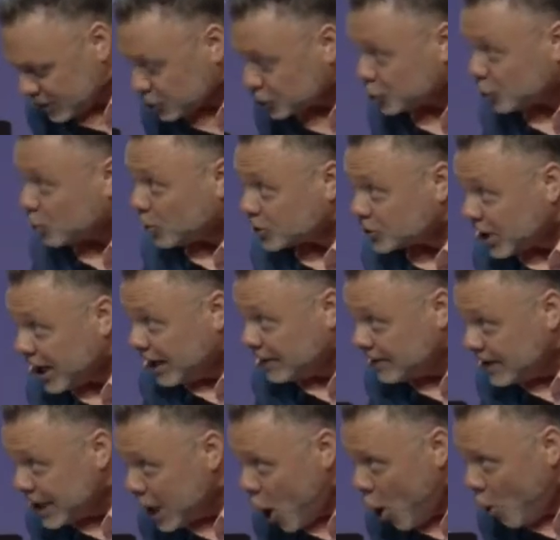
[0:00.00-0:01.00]
Minister was
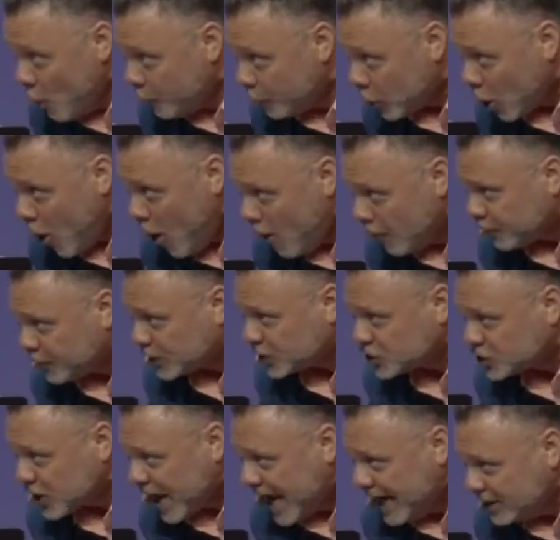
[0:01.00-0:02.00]
in the Oval
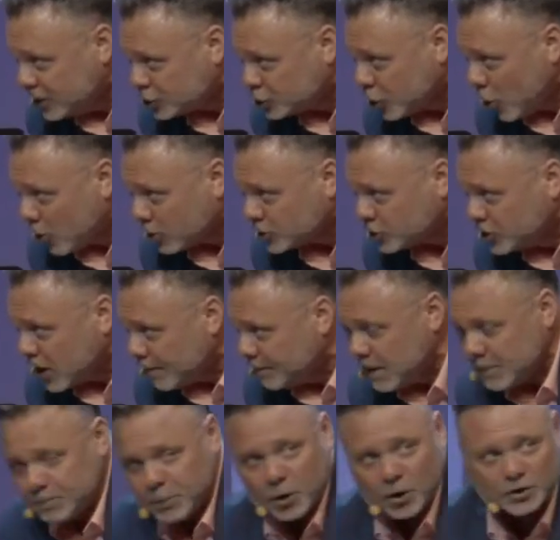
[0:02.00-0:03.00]
Office saying to George W.